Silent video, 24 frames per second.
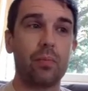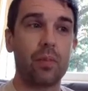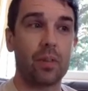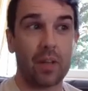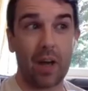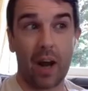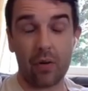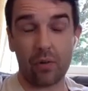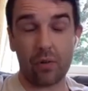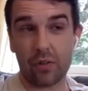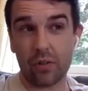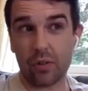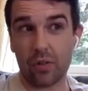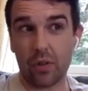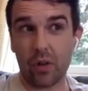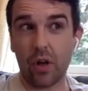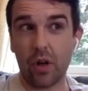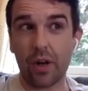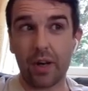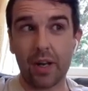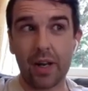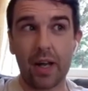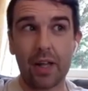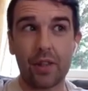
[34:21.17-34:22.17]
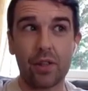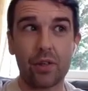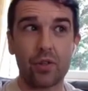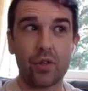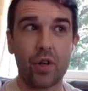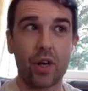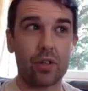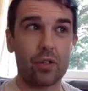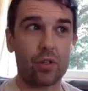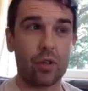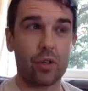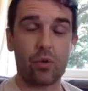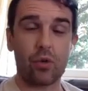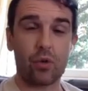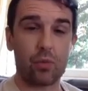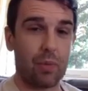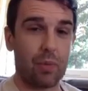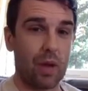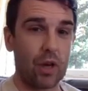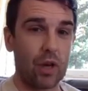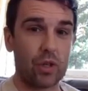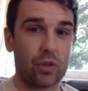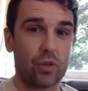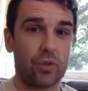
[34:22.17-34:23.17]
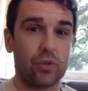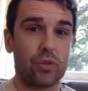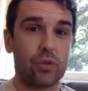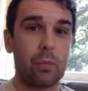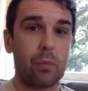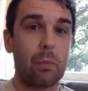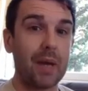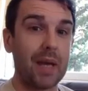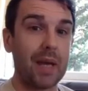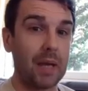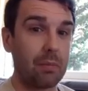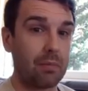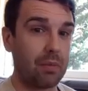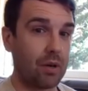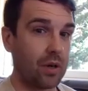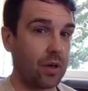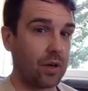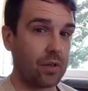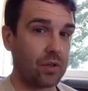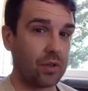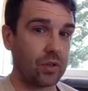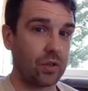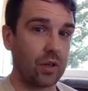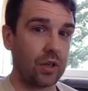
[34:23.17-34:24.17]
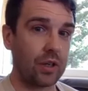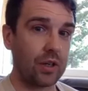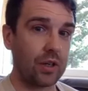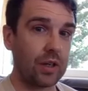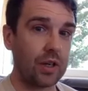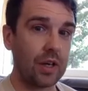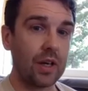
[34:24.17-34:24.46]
characters like Nathan Drake are so special to me personally